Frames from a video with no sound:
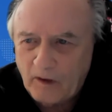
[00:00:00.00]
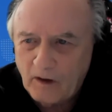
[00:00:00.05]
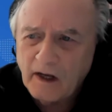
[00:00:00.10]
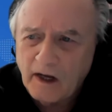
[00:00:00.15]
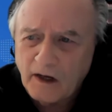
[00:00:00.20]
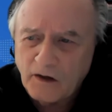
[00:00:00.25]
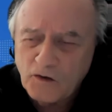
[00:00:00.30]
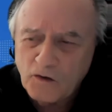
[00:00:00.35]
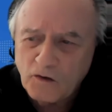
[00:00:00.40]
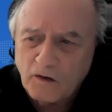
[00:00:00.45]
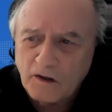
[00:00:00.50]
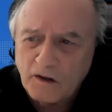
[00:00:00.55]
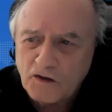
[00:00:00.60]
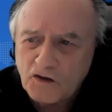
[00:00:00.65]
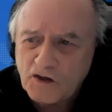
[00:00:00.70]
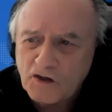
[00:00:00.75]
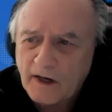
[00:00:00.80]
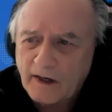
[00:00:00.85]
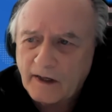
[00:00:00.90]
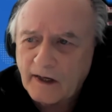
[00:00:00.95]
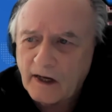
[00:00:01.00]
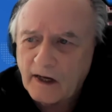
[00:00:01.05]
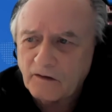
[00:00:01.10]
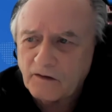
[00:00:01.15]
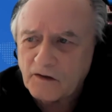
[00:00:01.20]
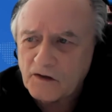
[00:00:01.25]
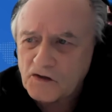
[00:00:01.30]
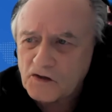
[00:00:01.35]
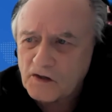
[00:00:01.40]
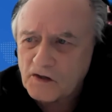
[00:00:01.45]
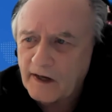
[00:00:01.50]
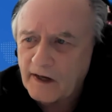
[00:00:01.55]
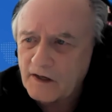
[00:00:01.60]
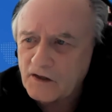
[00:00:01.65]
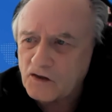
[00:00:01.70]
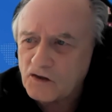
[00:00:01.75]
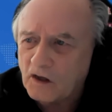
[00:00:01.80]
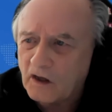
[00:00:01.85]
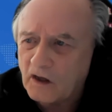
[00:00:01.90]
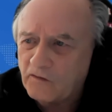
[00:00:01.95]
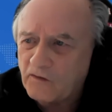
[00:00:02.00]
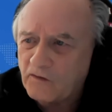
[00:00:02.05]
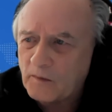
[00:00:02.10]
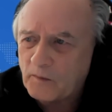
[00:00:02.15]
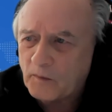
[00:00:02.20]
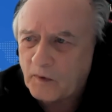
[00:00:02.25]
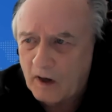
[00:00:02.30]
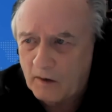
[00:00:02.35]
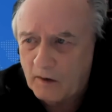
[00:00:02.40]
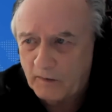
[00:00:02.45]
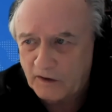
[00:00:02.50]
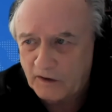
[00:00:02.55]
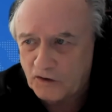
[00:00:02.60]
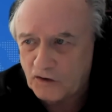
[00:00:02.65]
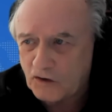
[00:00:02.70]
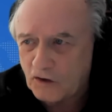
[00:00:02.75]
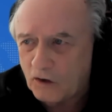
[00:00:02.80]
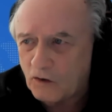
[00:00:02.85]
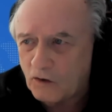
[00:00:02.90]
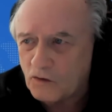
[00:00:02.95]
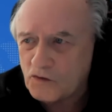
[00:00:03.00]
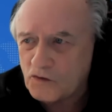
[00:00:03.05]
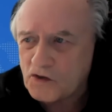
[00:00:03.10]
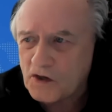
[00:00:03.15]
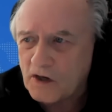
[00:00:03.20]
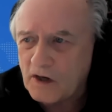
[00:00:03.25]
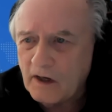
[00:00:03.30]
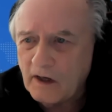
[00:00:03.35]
And you can check out the schedule of upcoming shows,